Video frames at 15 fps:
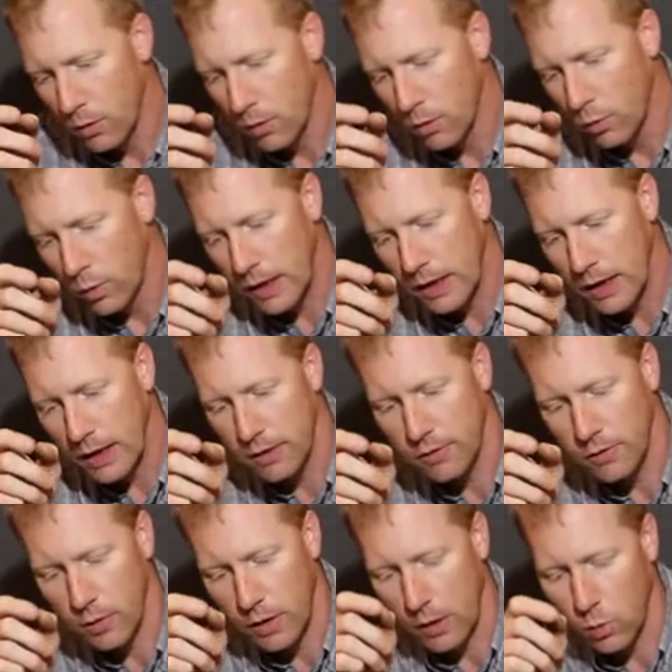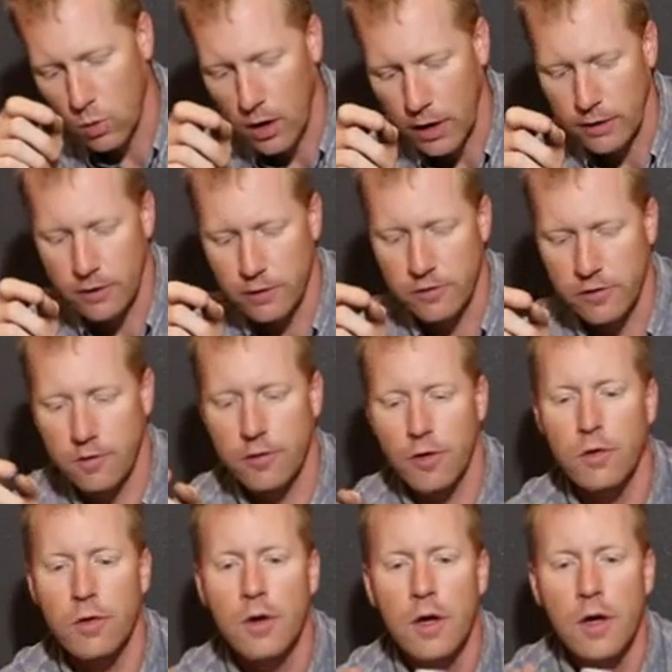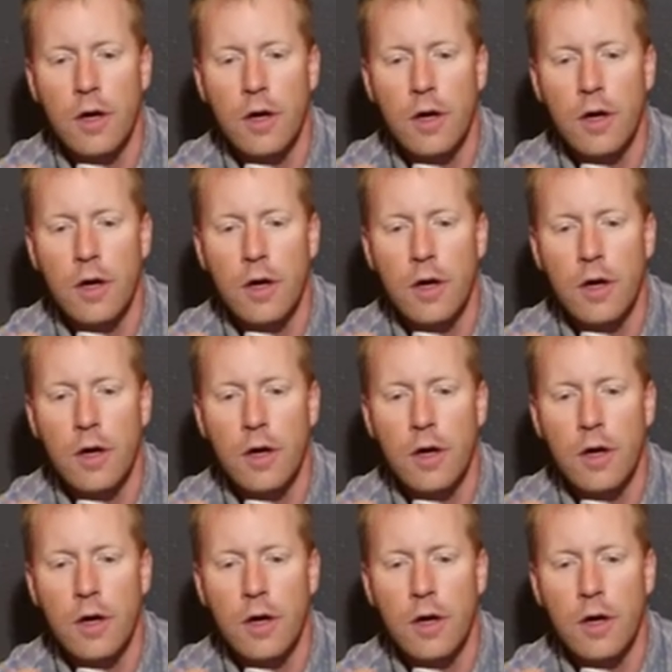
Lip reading: We get into a wider chisel,